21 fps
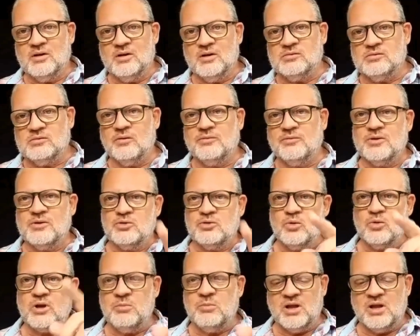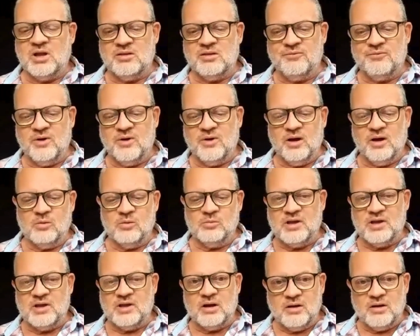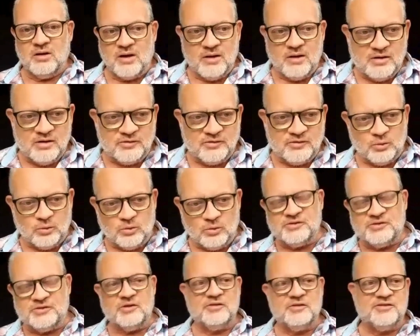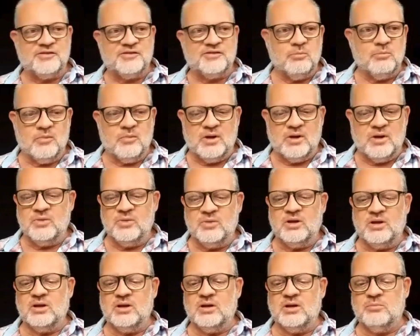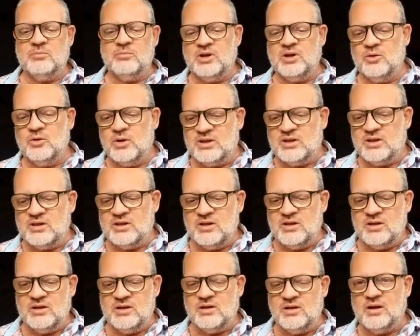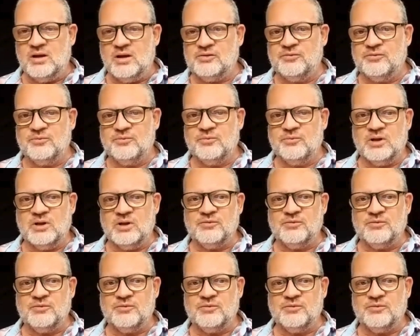Because after talking about the firearms now there's also some ambiguity as